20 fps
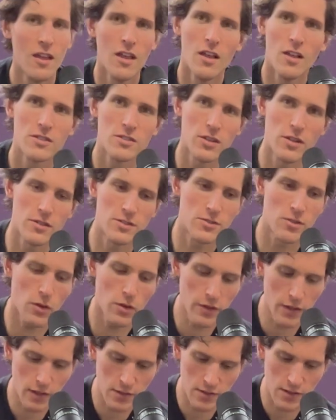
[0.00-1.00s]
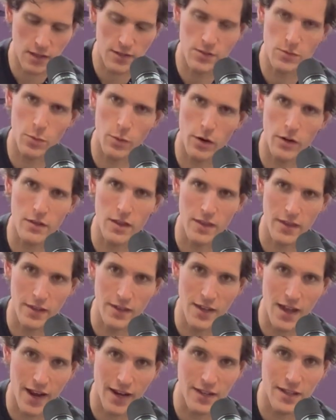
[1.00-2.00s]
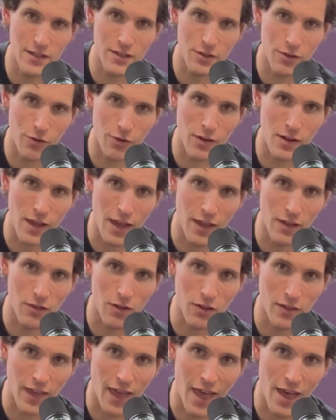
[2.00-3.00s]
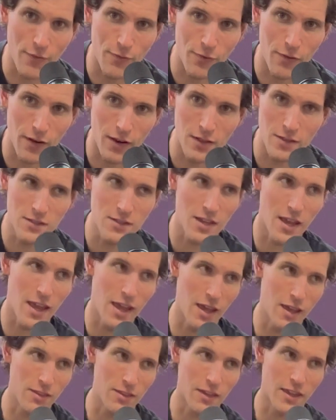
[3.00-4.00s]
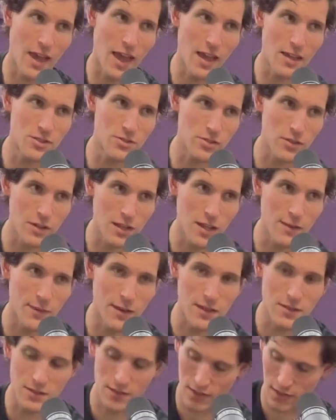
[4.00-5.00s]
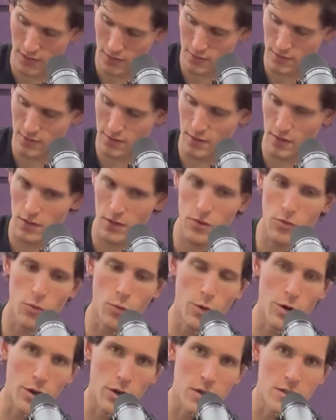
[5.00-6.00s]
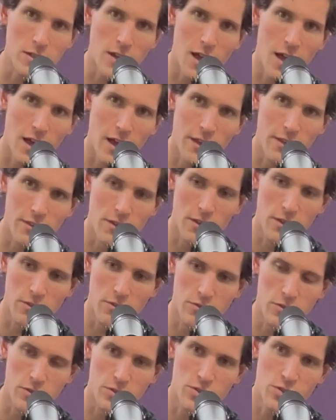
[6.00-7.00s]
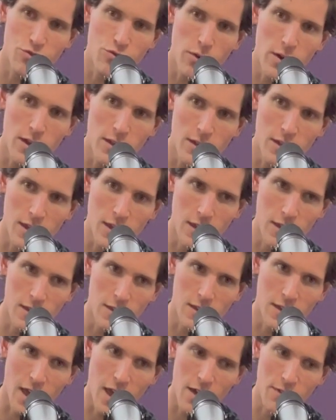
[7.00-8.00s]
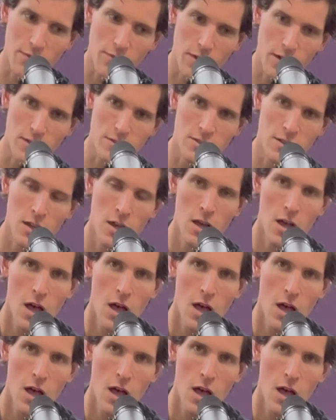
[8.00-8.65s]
So the soleus gets worked on the 90-degree angle calf raise, and the gastrocnemius gets worked on the straight knee calf raise.